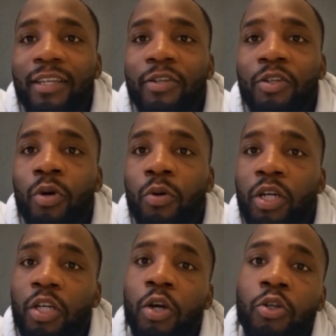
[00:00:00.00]
you don't know what
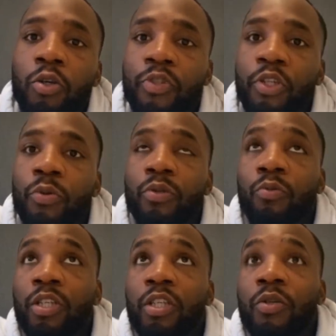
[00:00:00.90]
doing
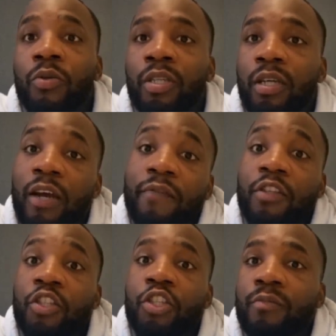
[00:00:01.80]
what they're doing after
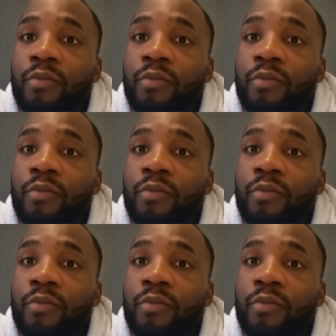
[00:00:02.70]
the gym.